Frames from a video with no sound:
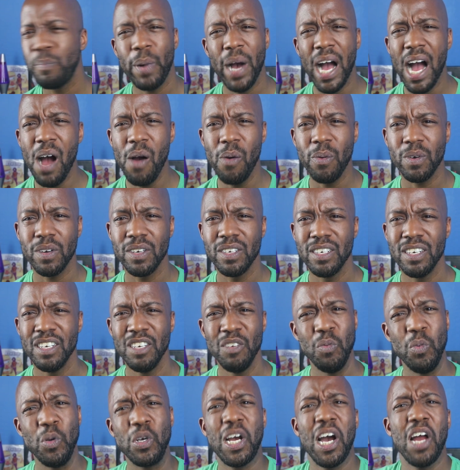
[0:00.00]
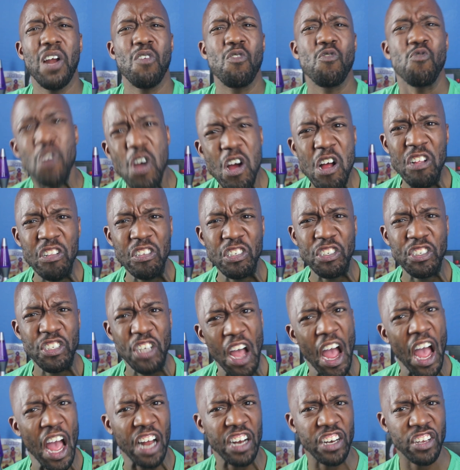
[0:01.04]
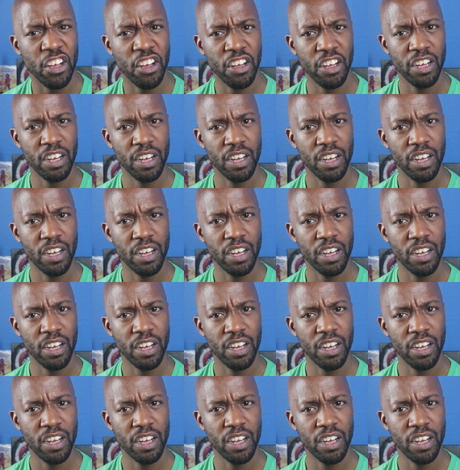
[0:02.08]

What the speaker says: power. We gotta run shit.